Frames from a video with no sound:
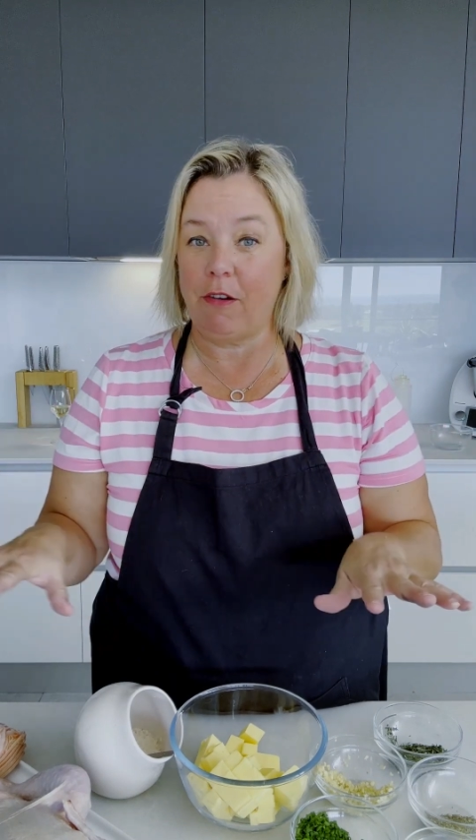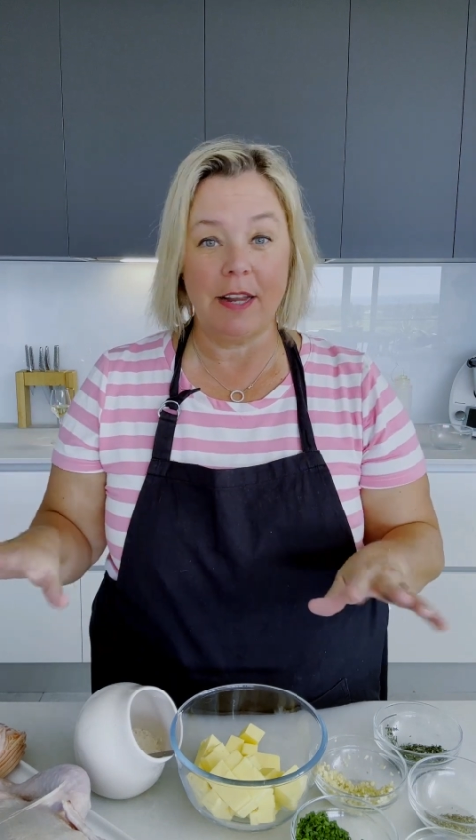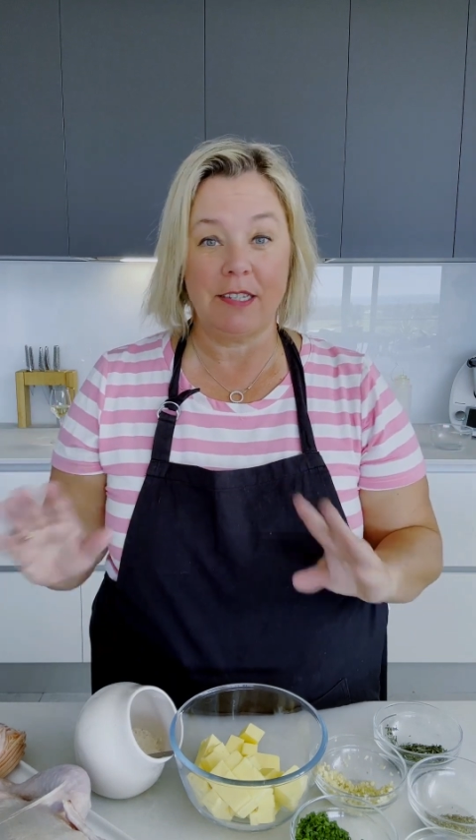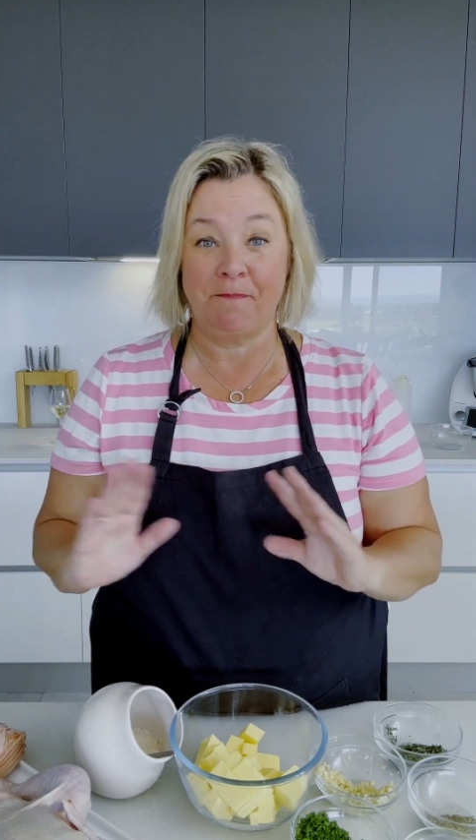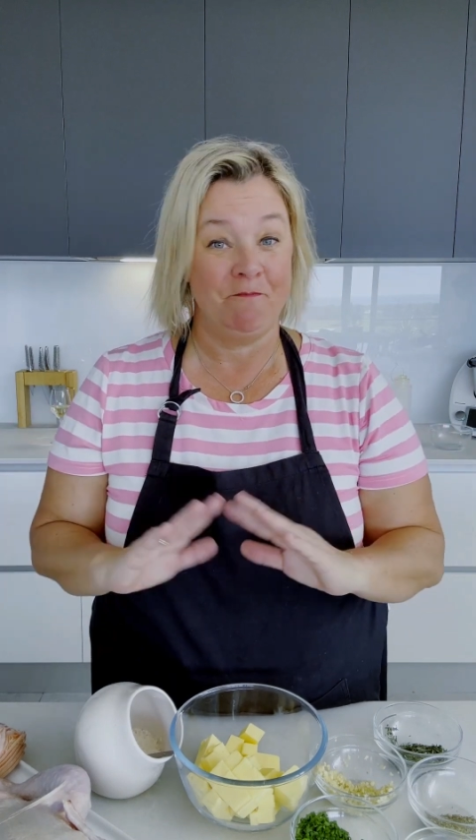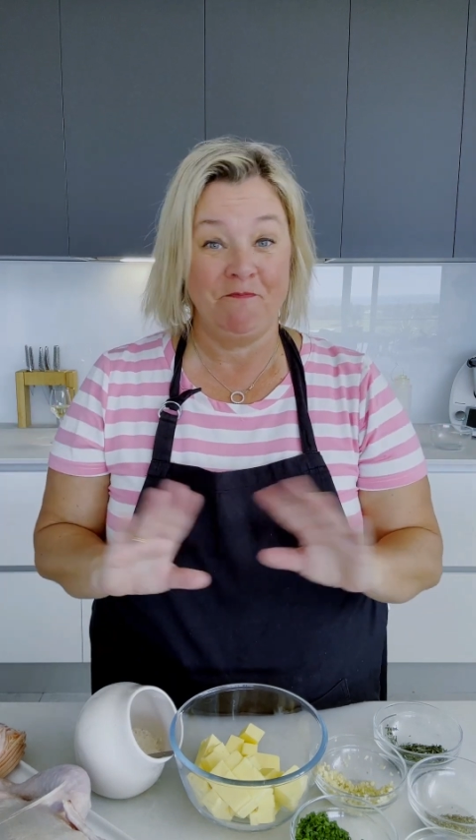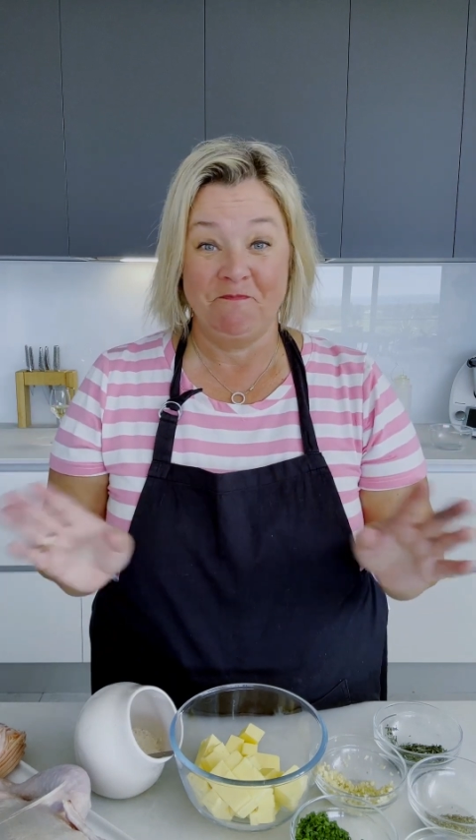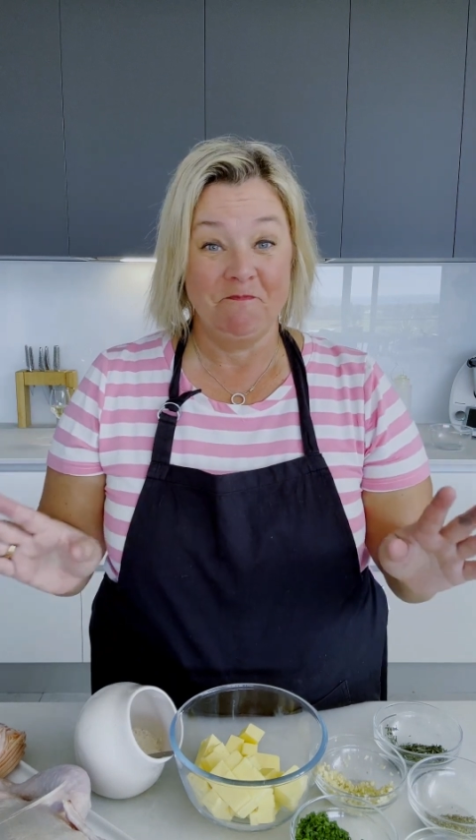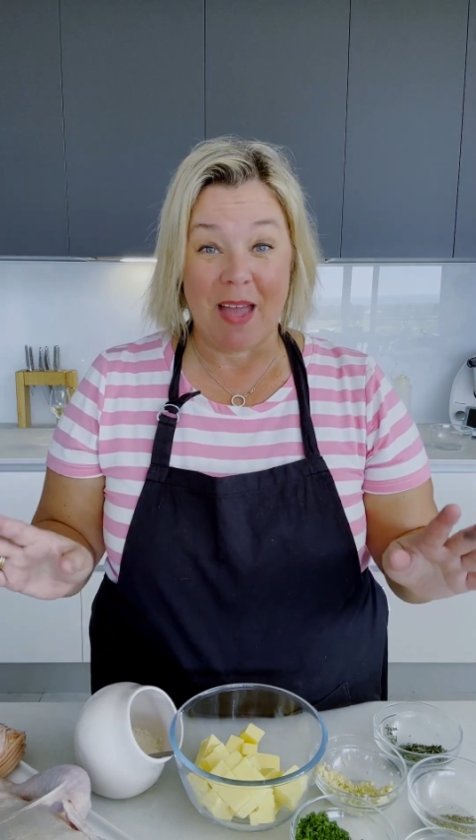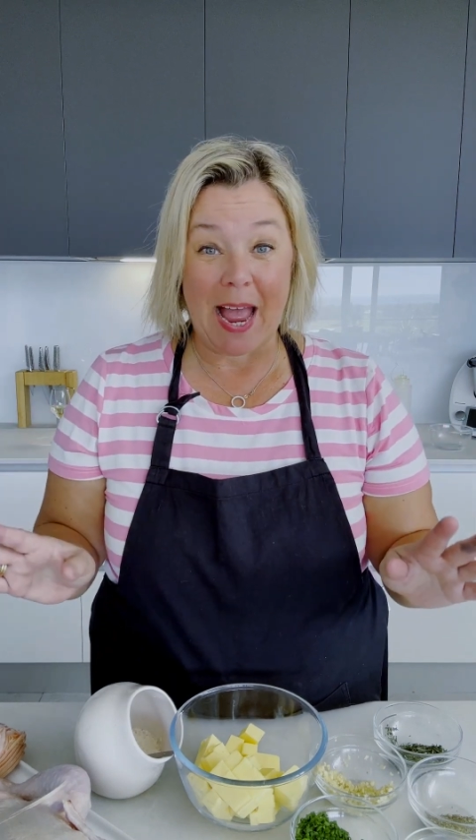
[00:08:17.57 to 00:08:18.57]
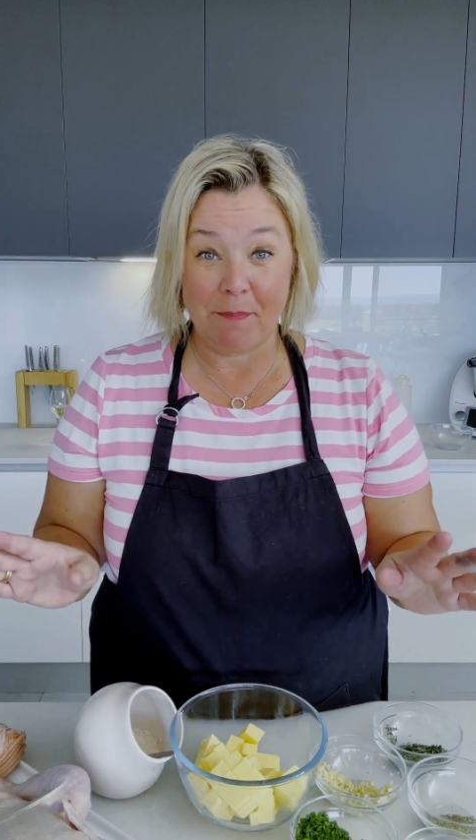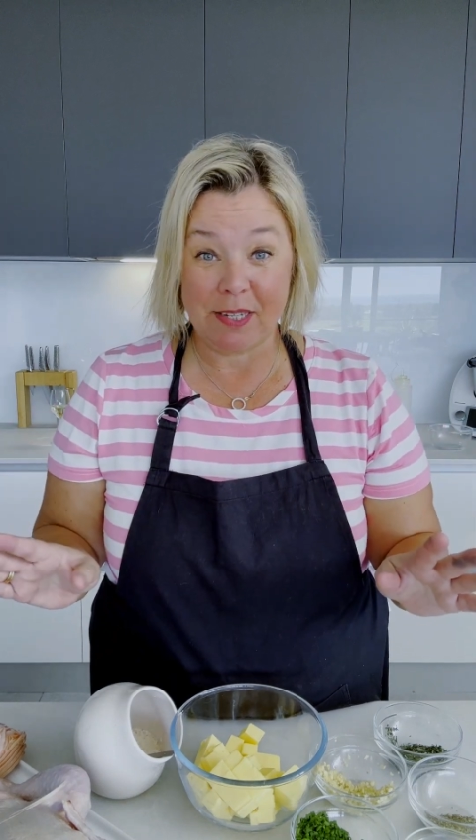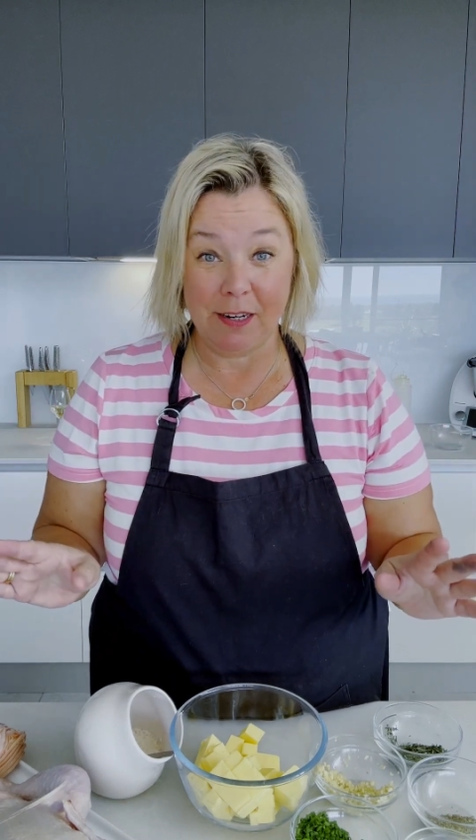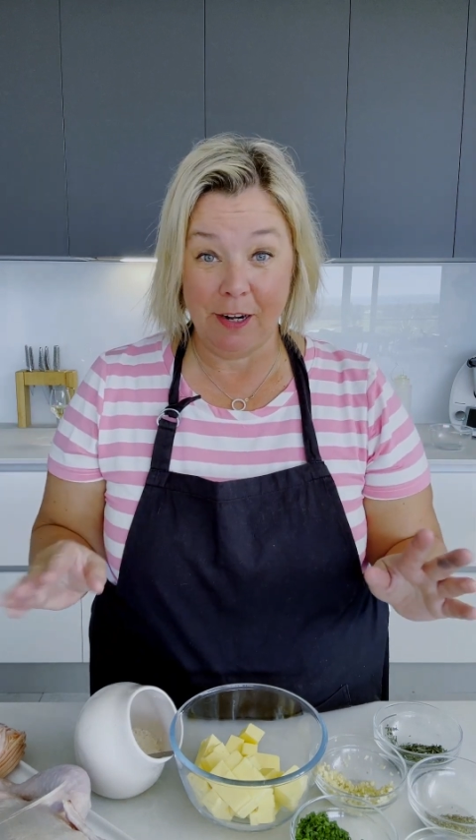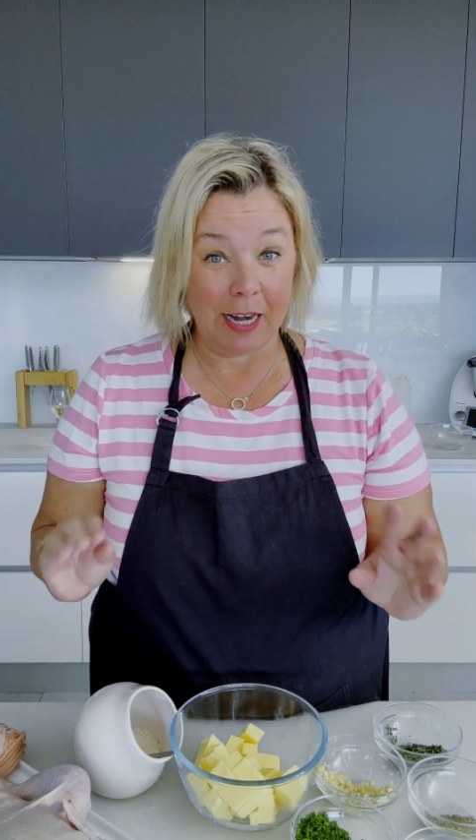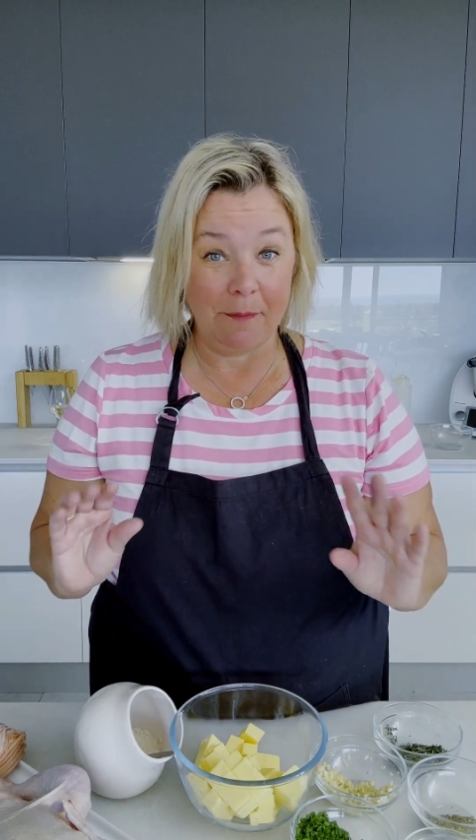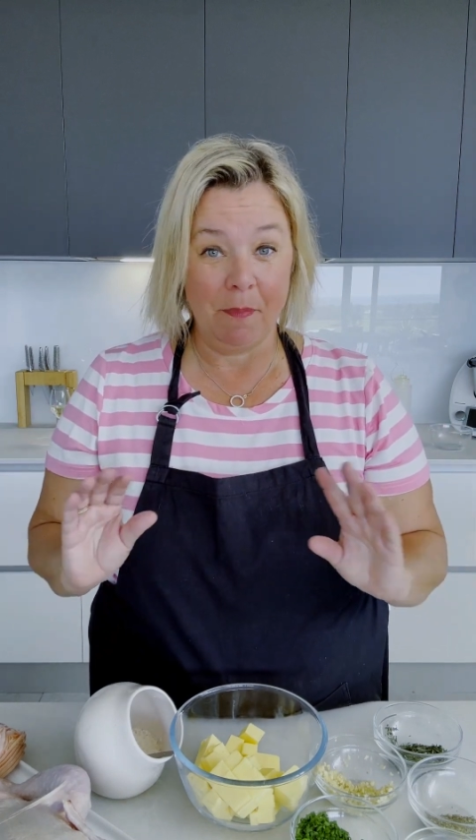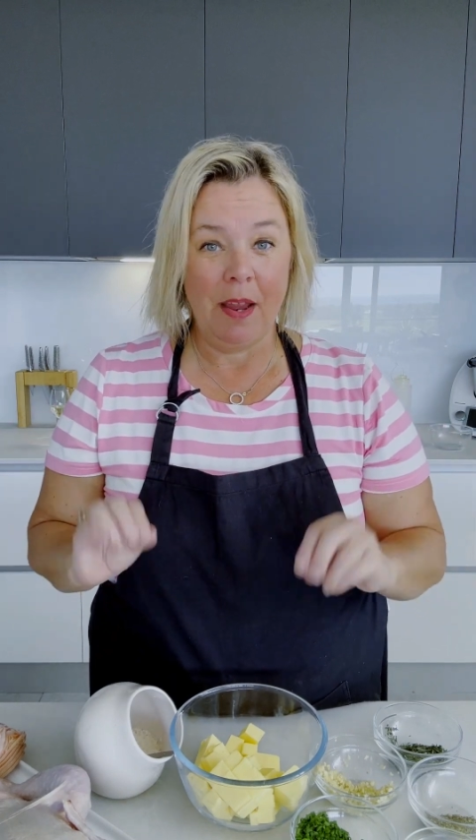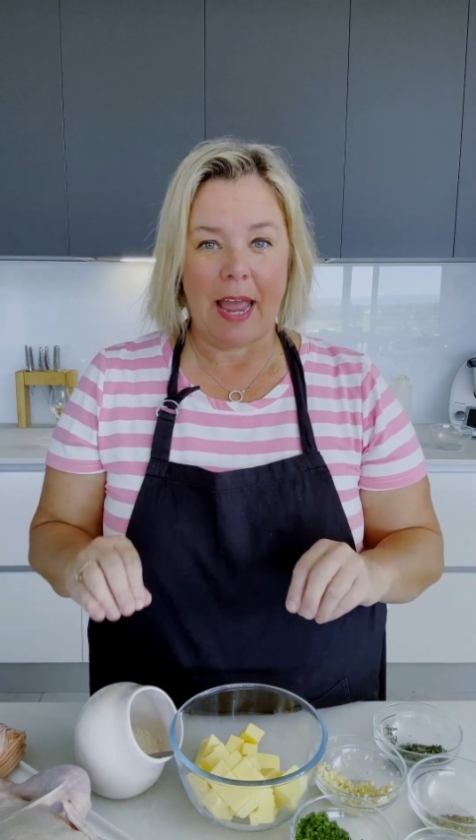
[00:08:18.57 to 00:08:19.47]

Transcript: crust, absolutely.